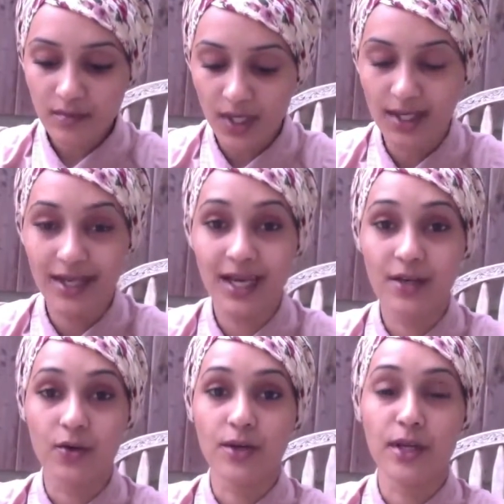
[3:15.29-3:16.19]
and I had
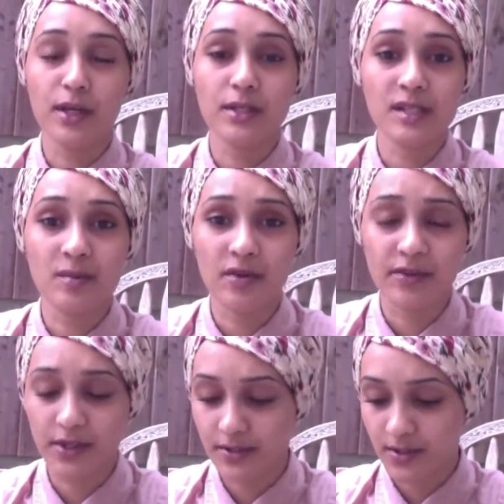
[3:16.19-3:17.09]
it on in some of my
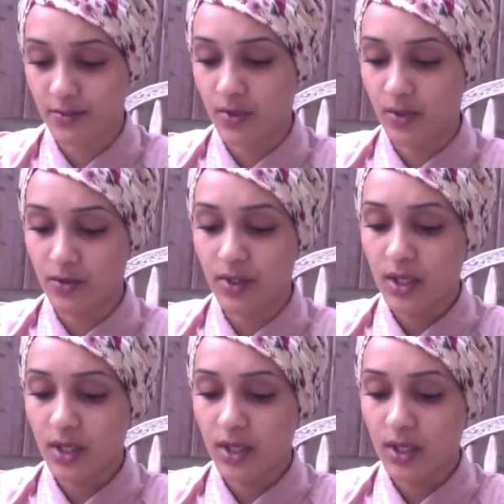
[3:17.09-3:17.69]
videos as well.